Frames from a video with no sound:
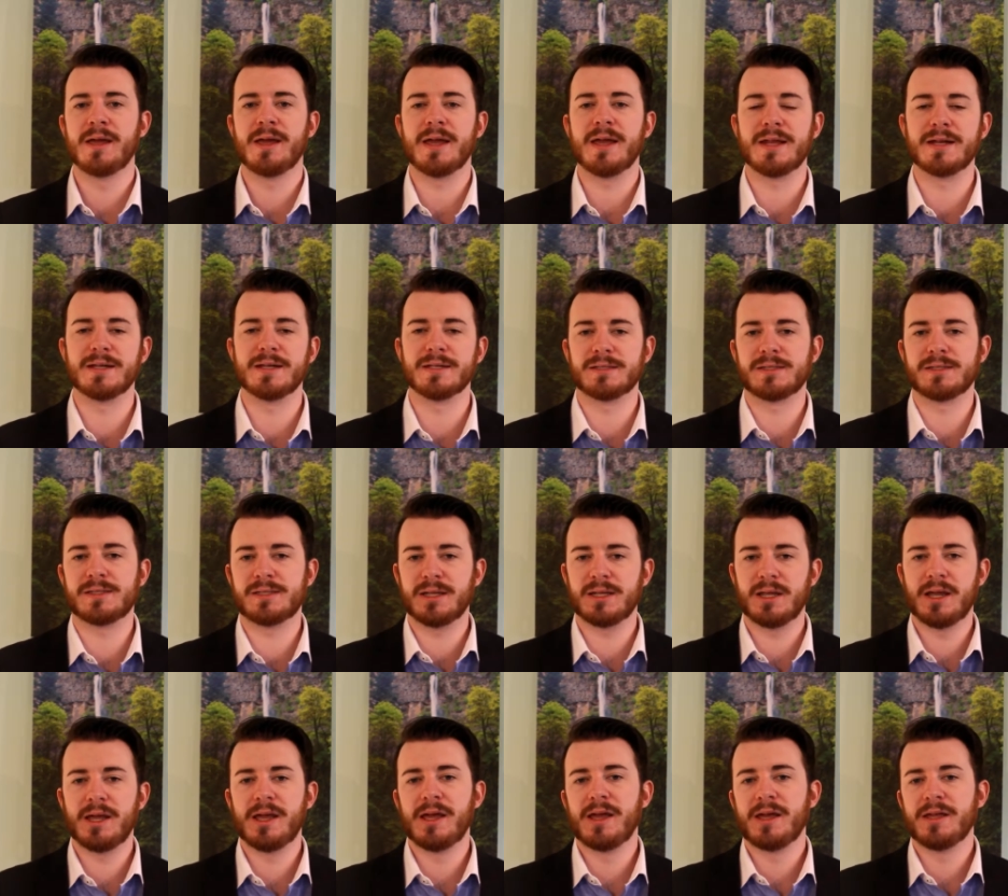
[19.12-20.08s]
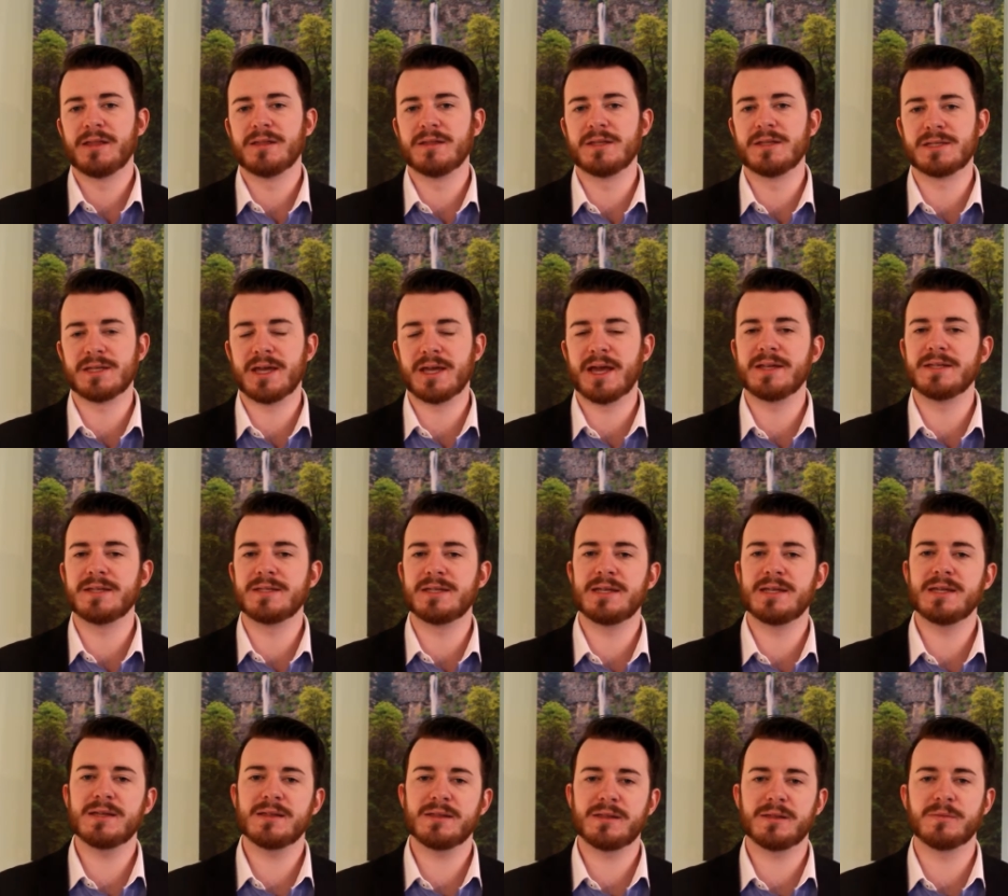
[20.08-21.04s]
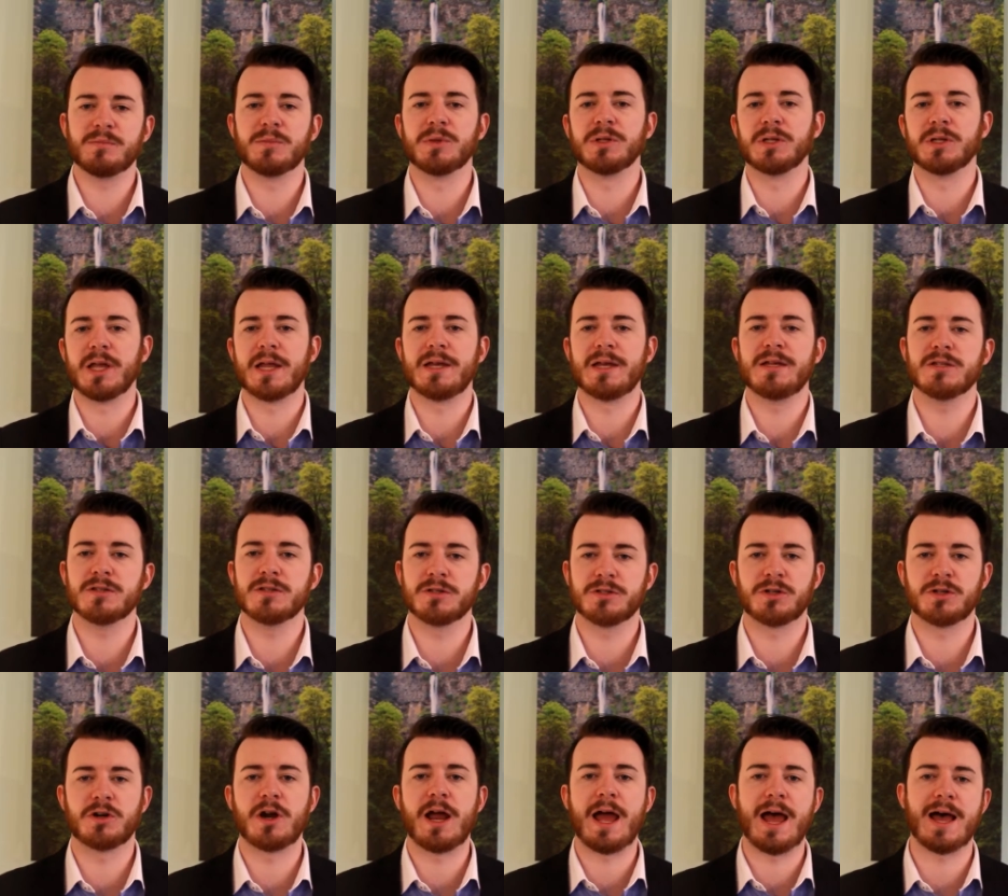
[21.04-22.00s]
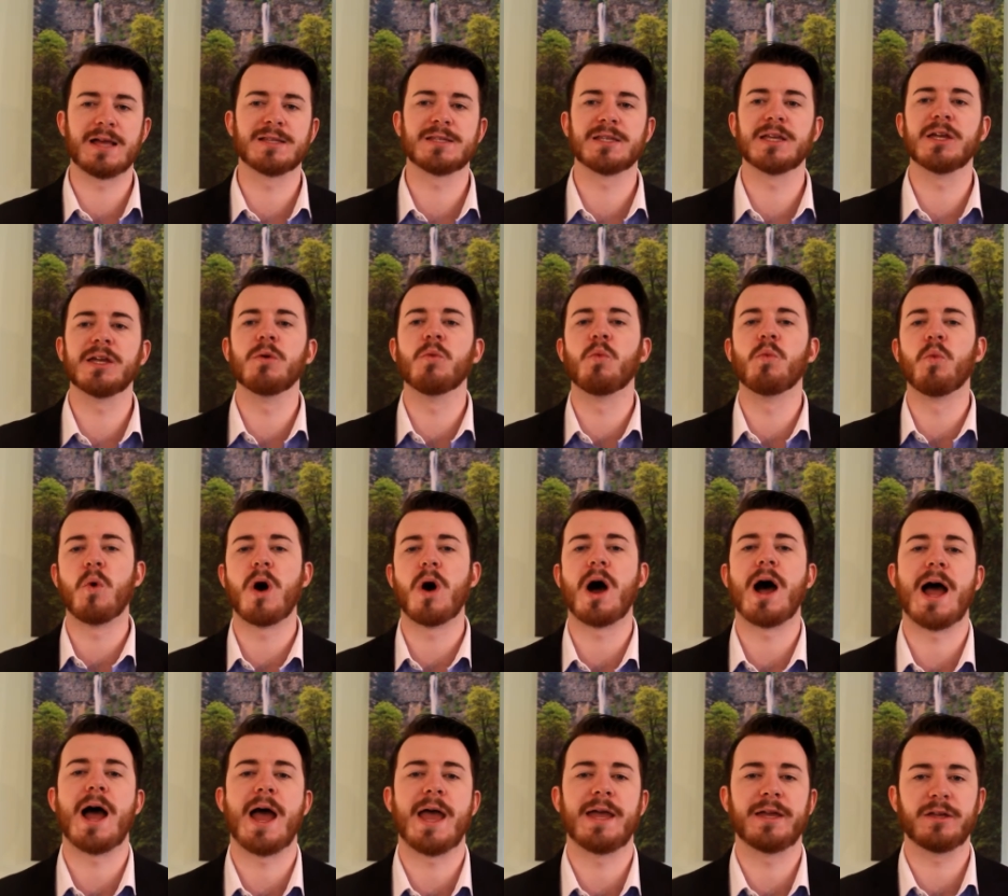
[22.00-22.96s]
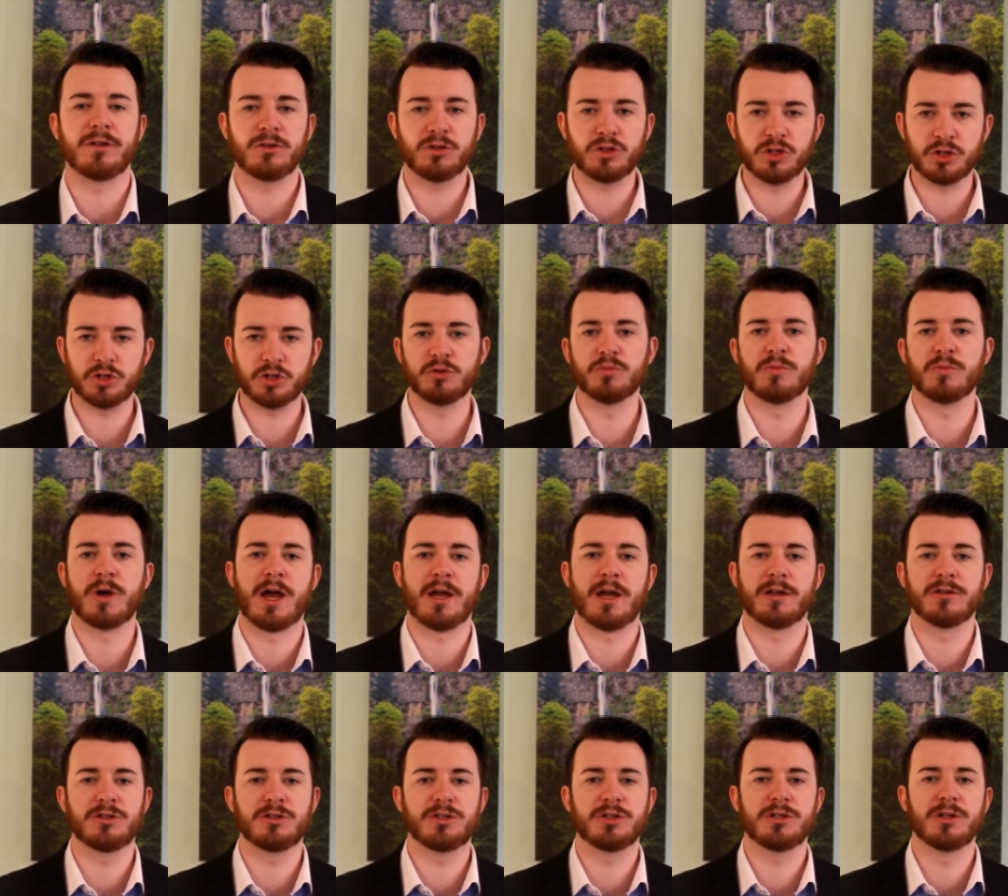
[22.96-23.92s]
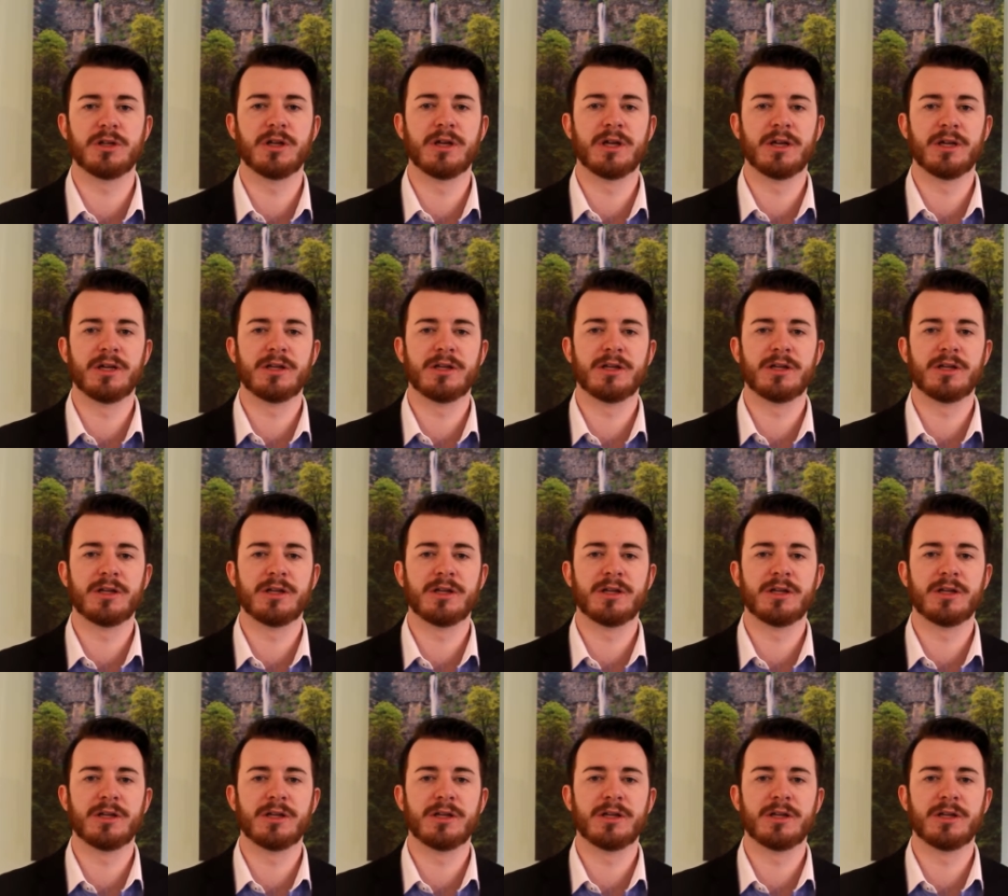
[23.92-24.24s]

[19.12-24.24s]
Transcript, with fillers: And it's this idea that millennials are asking why too much.